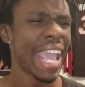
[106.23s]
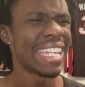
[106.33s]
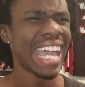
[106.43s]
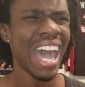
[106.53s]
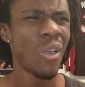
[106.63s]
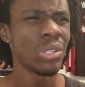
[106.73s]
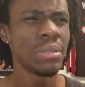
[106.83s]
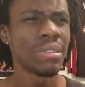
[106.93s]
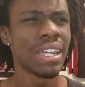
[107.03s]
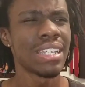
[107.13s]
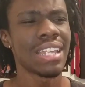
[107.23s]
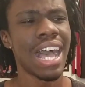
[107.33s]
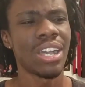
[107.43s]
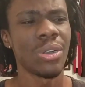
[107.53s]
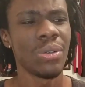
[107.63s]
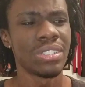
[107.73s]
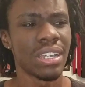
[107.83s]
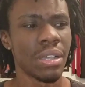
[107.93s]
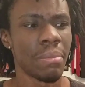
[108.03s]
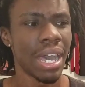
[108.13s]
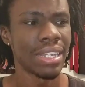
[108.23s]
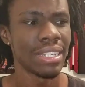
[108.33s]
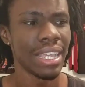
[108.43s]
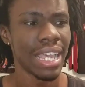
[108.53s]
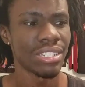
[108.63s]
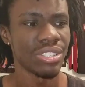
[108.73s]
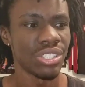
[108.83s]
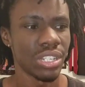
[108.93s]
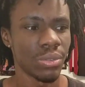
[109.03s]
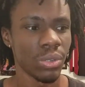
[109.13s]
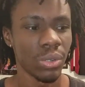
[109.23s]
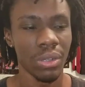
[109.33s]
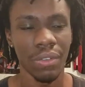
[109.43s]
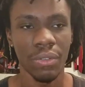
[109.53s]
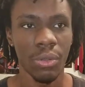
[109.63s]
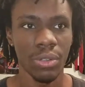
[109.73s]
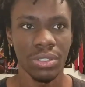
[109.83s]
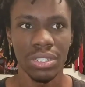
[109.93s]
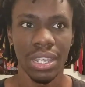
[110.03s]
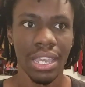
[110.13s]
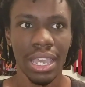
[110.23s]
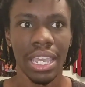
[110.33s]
And not only because Akko is a commodity as a general, of course,